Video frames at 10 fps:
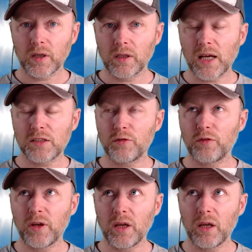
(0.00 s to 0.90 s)
Lassie
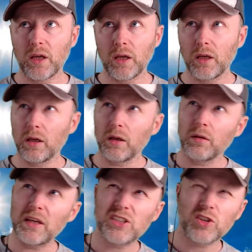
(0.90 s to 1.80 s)
for
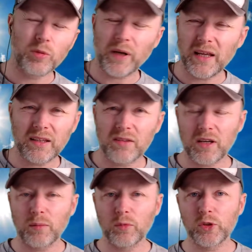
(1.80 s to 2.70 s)
East Kilbride, I
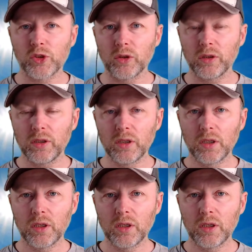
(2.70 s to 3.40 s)
think. I'm not sure.